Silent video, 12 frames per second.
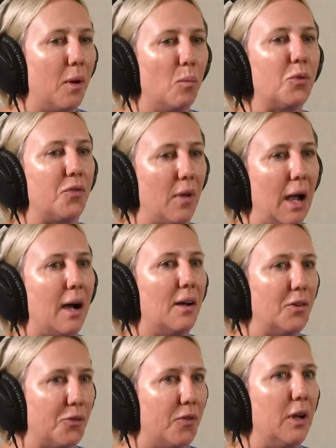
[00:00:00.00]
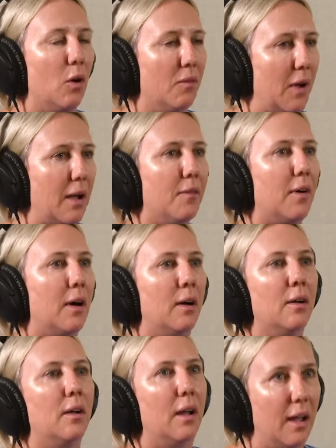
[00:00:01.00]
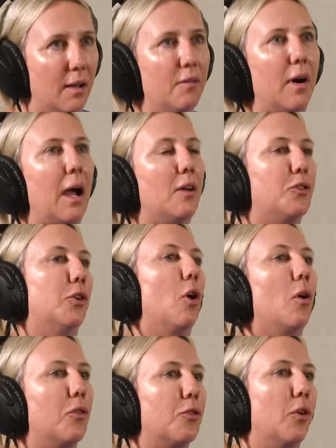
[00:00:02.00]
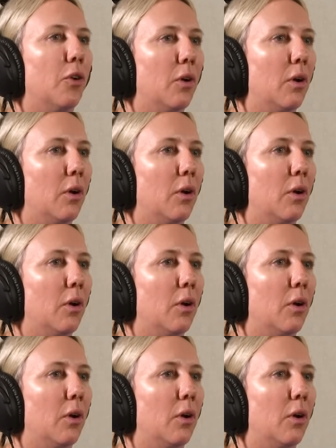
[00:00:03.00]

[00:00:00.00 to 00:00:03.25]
That was the hardest thing I've ever had to go through.